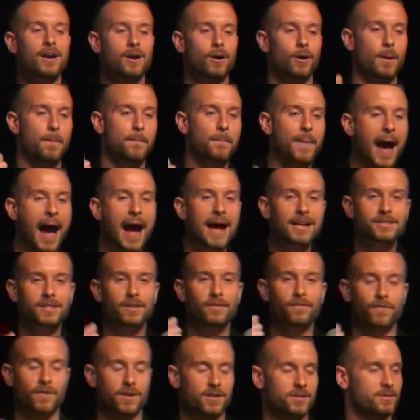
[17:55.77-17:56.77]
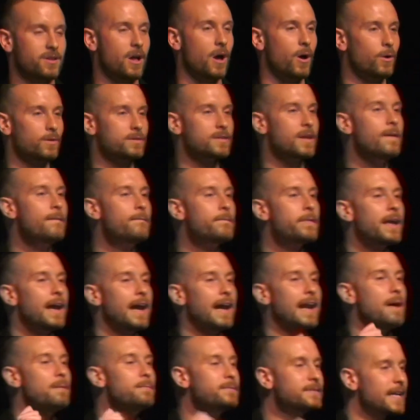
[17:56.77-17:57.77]
called A Passion for Souls.
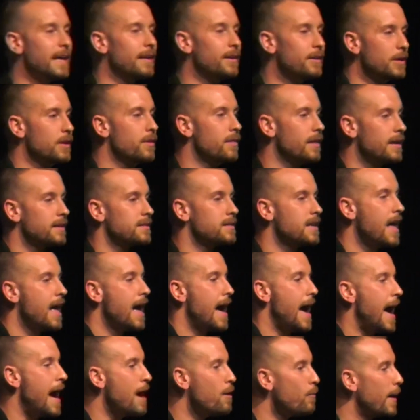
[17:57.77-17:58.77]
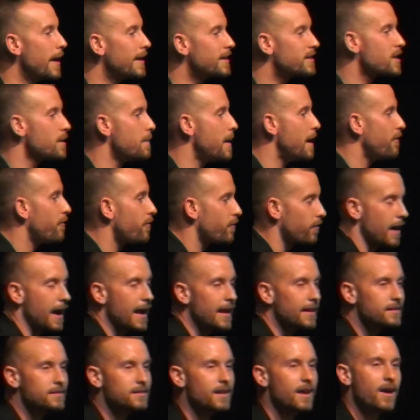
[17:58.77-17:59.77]
And I'm telling you this I went to my
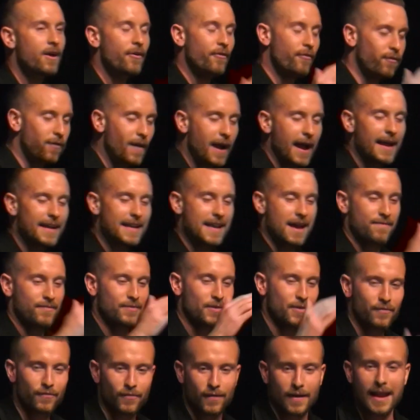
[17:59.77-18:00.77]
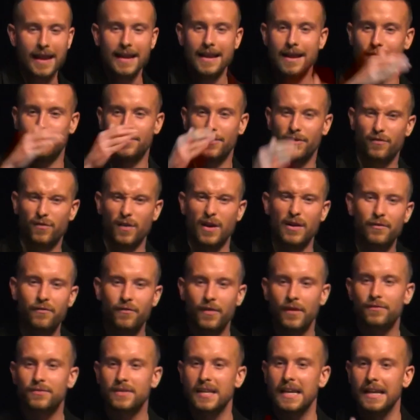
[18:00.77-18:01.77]
friends, friend after friend after friend,
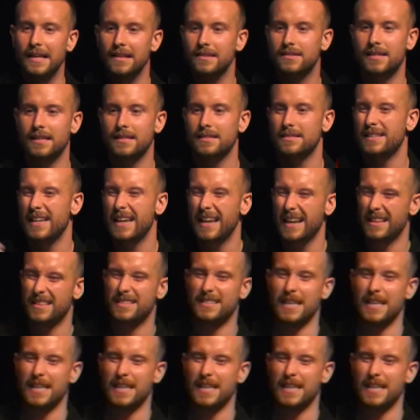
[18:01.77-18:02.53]
15 and 16 and